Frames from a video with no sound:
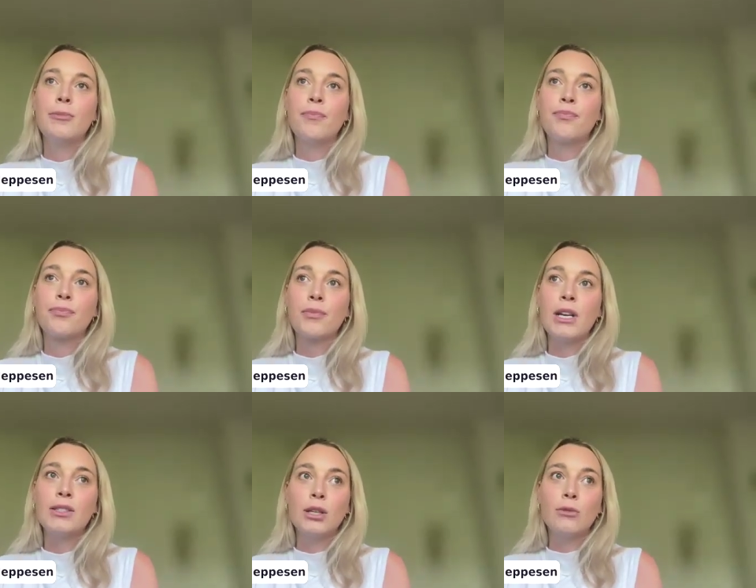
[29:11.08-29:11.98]
Um,
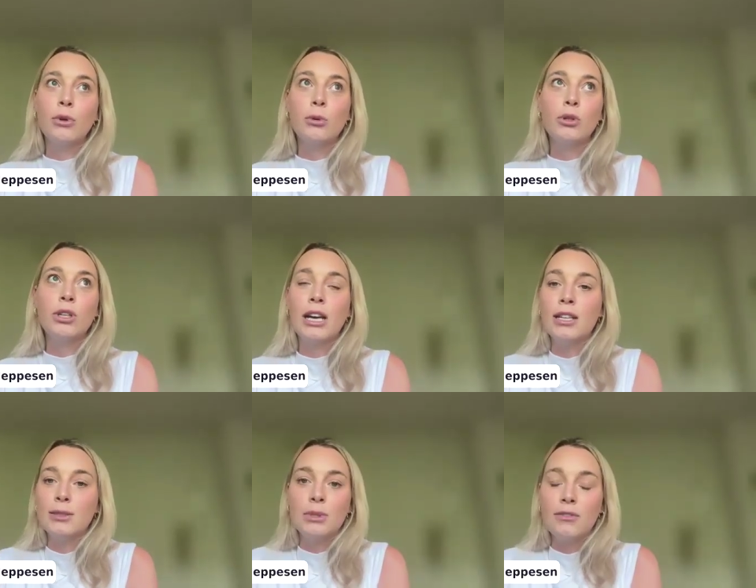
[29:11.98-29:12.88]
and so if we were to look
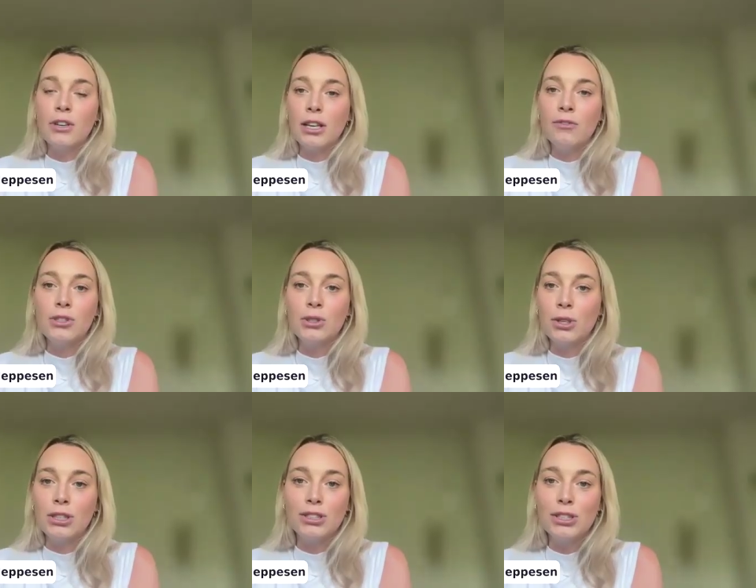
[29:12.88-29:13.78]
at a specific
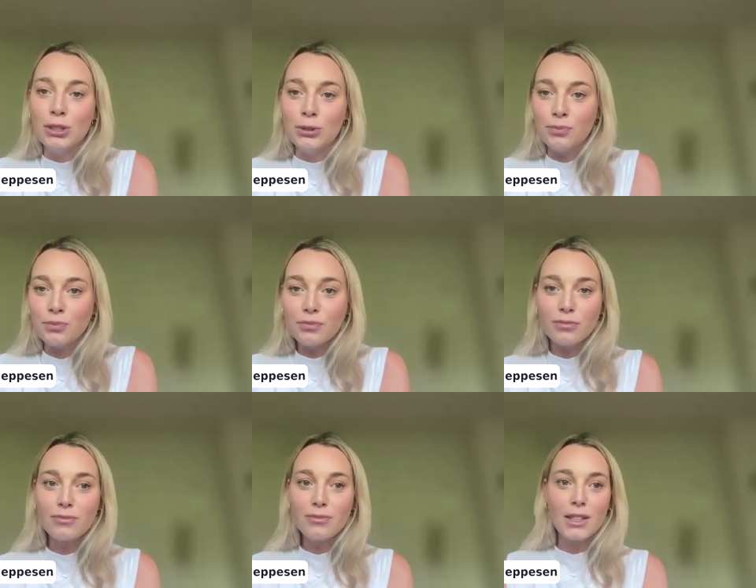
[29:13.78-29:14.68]
inventory SKU,
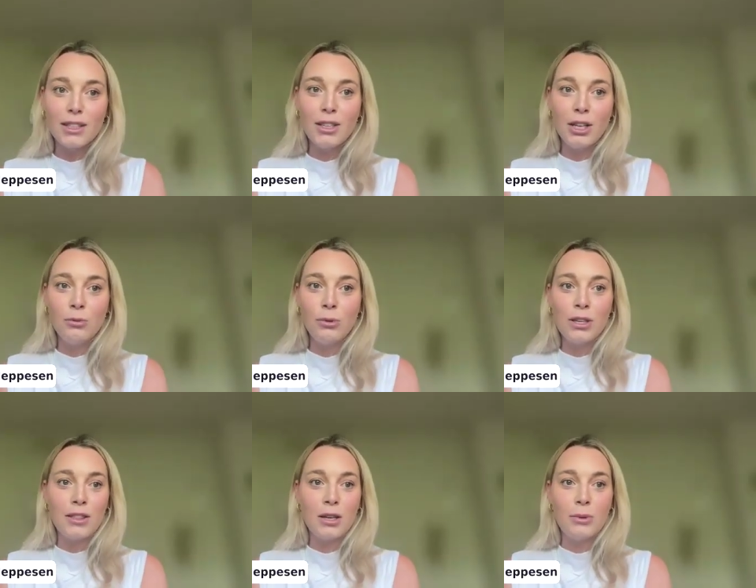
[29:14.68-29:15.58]
we
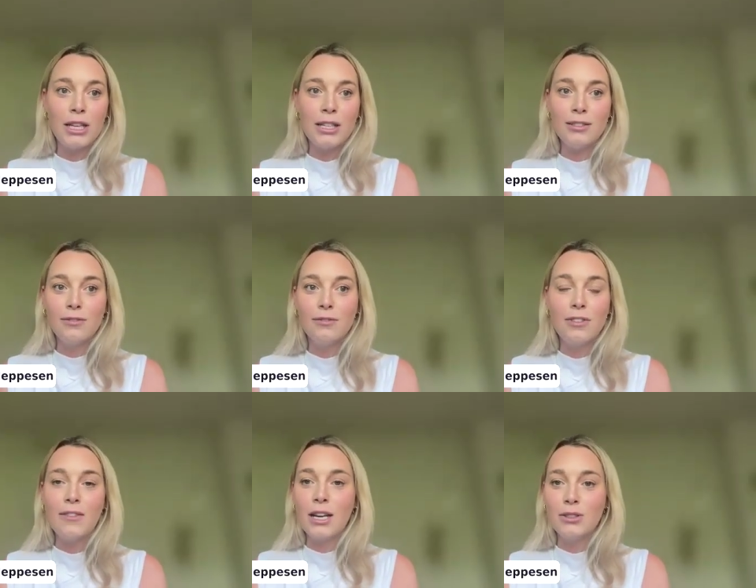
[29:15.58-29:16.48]
thought that we had
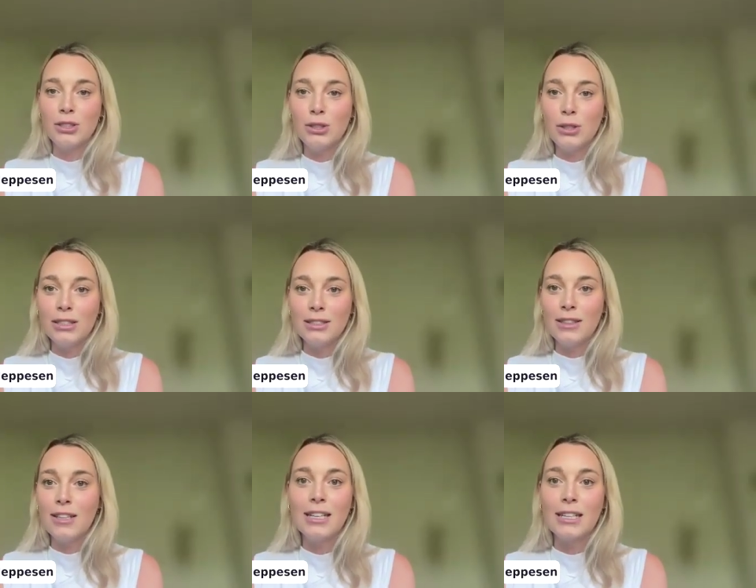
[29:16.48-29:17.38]
5,000 units
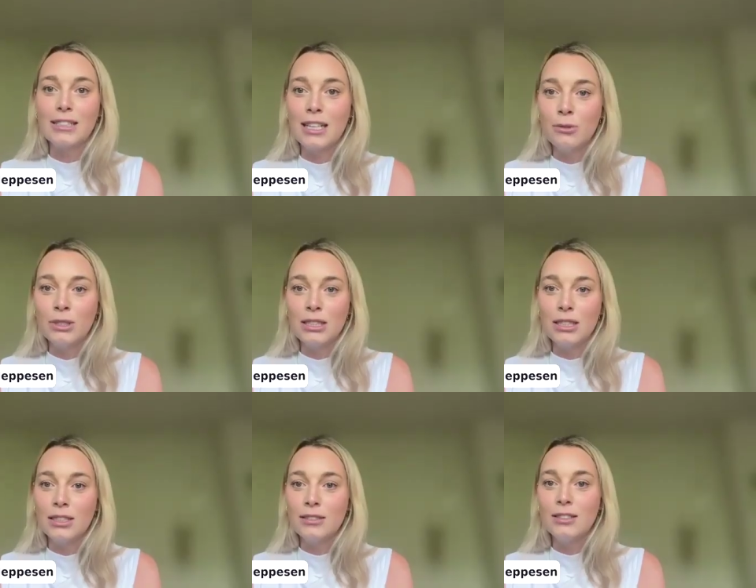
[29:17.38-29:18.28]
and the next day it went
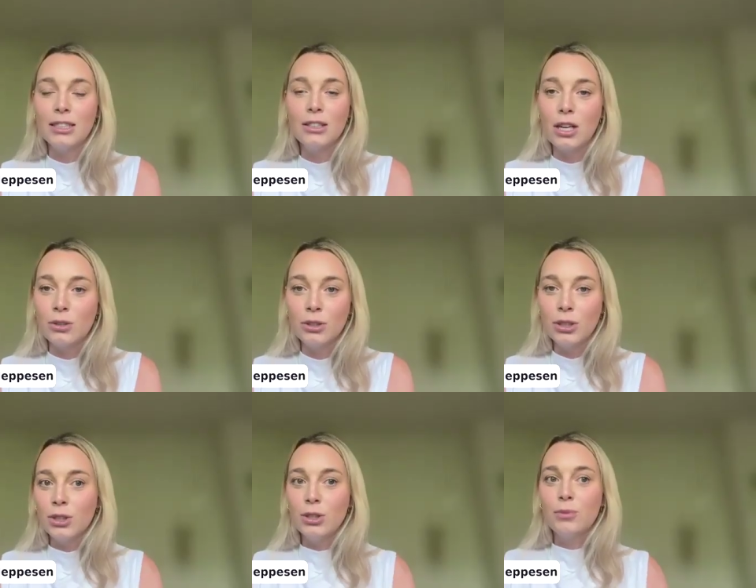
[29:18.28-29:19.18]
to zero.